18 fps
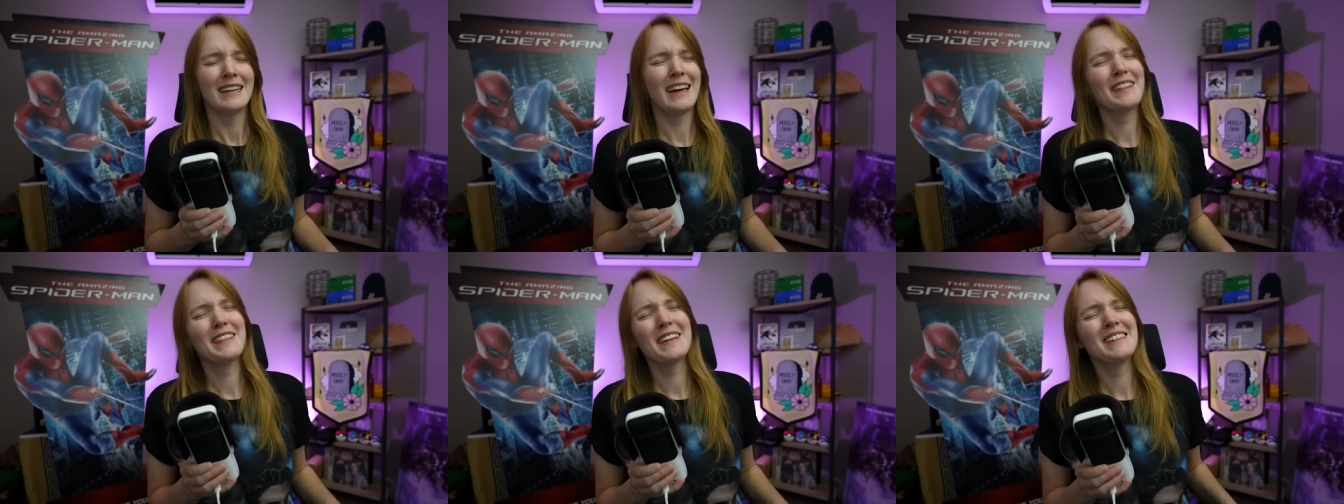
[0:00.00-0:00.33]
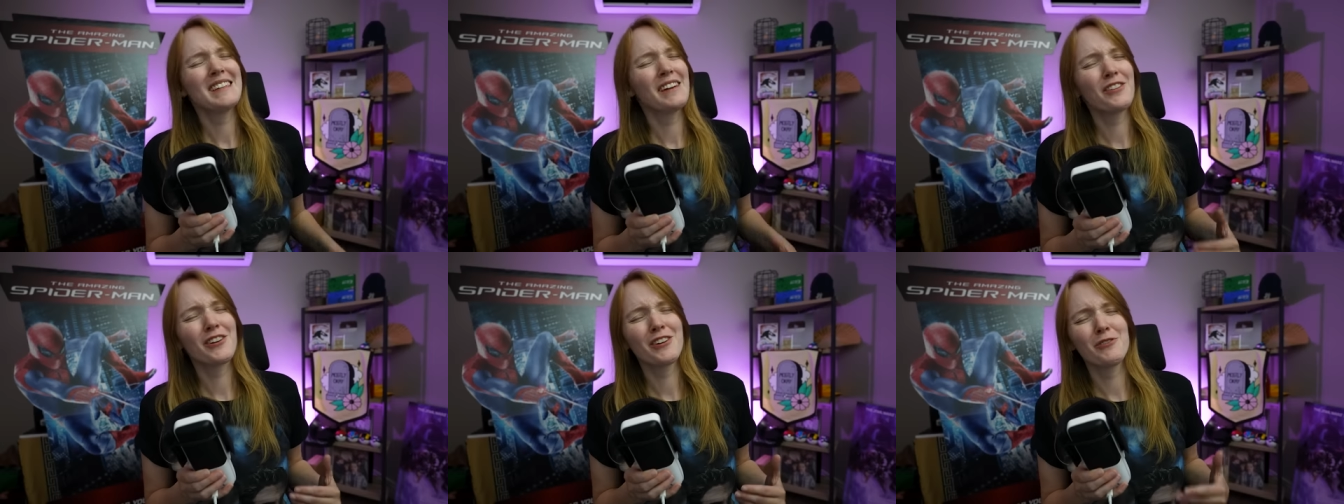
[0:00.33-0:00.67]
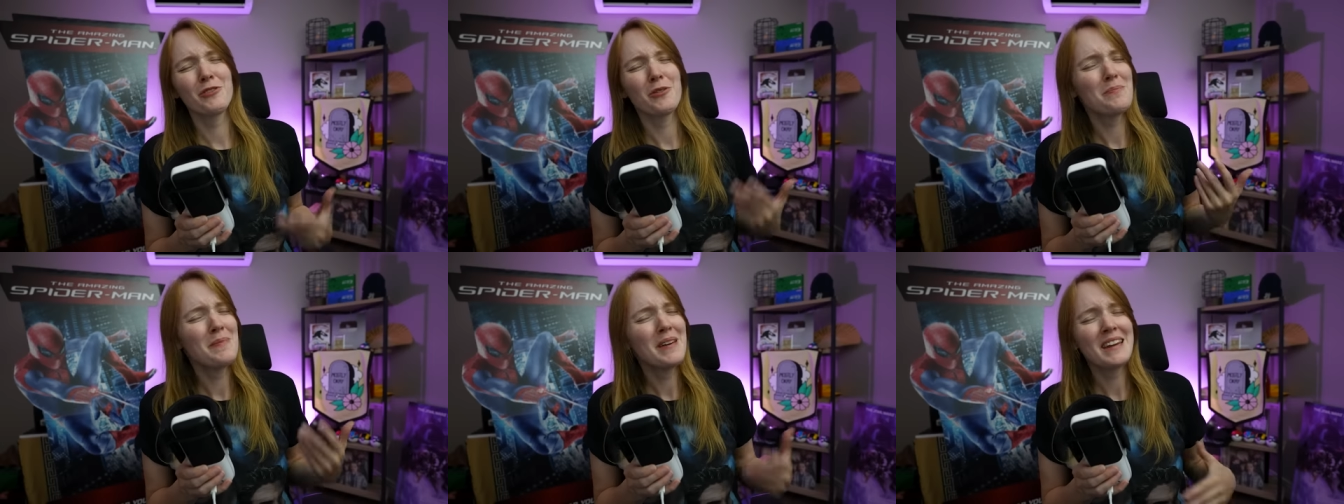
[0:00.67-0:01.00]
Not that he's ever going
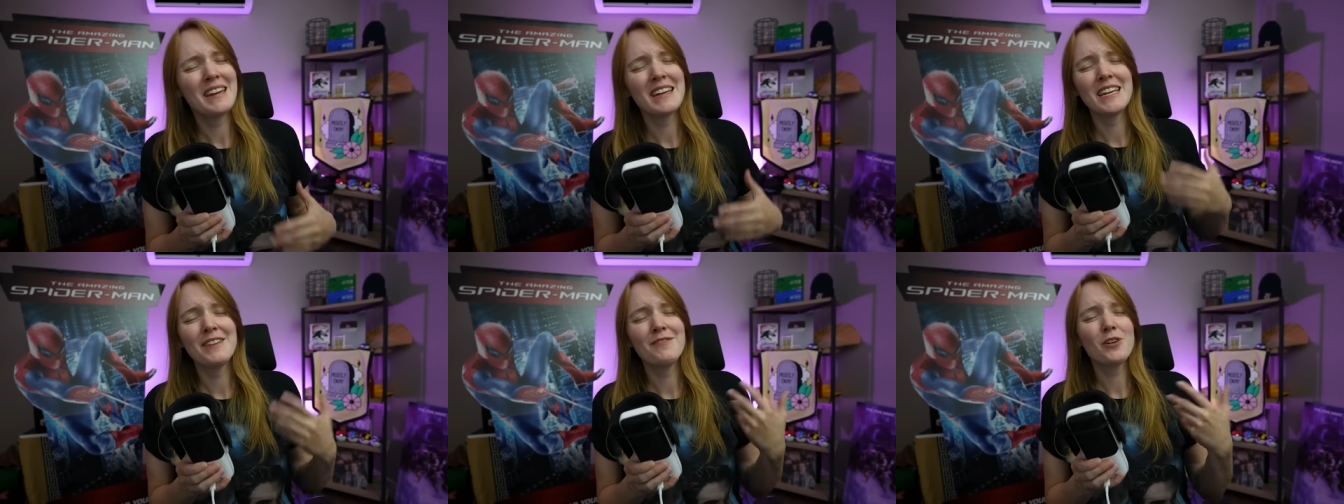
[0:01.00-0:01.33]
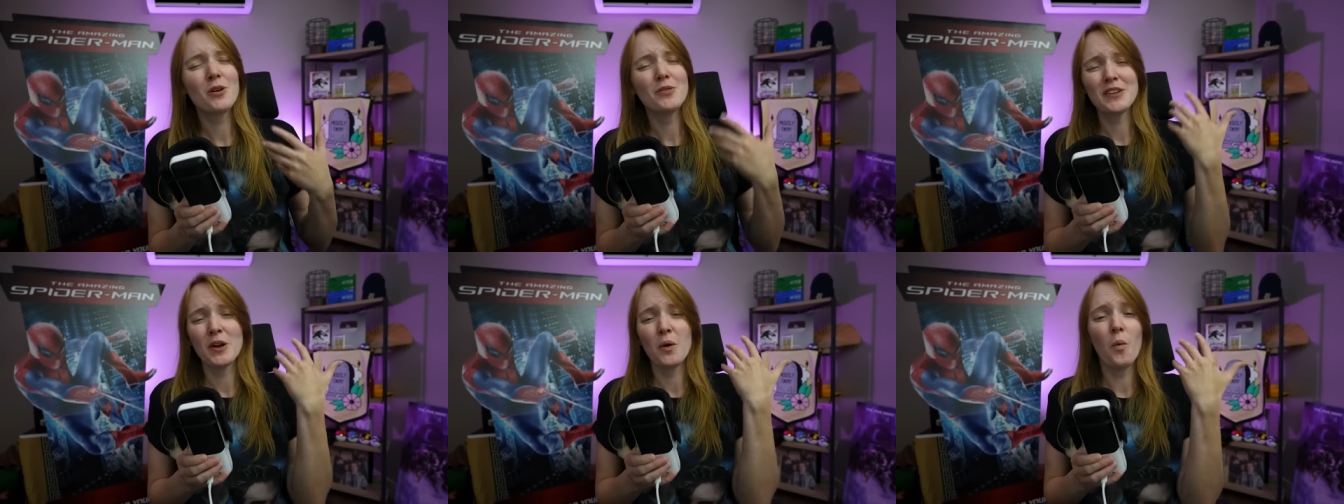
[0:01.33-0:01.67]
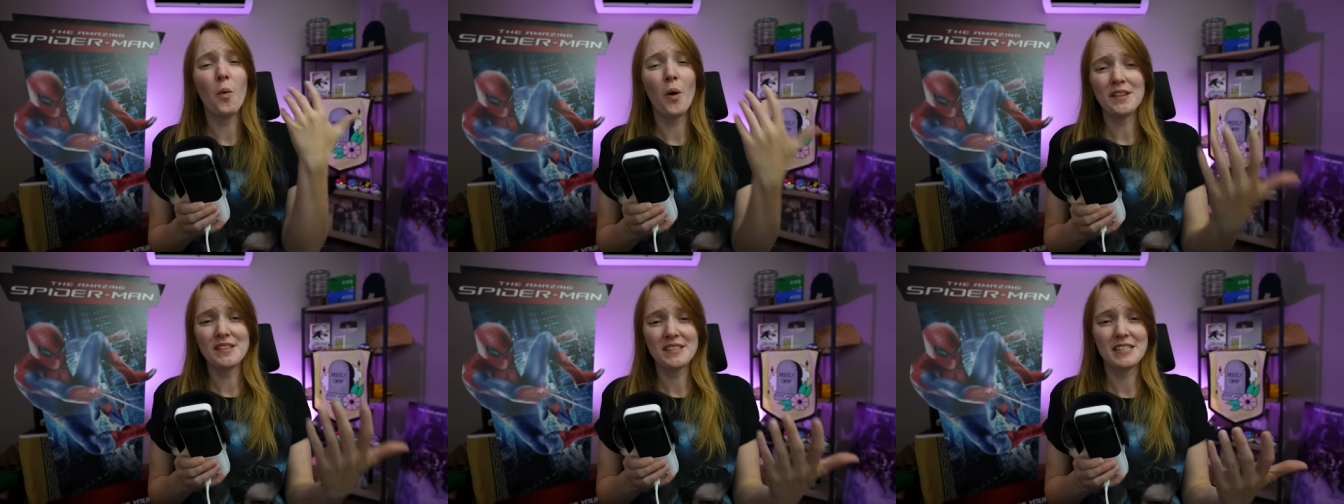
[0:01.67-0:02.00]
to admit it, he even goes like
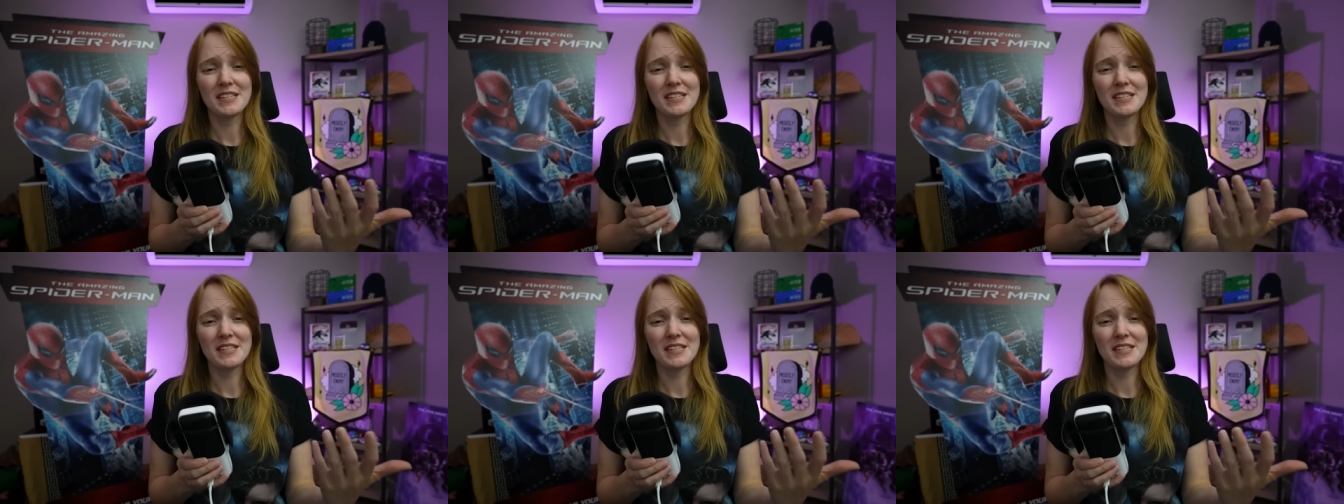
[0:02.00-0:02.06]
one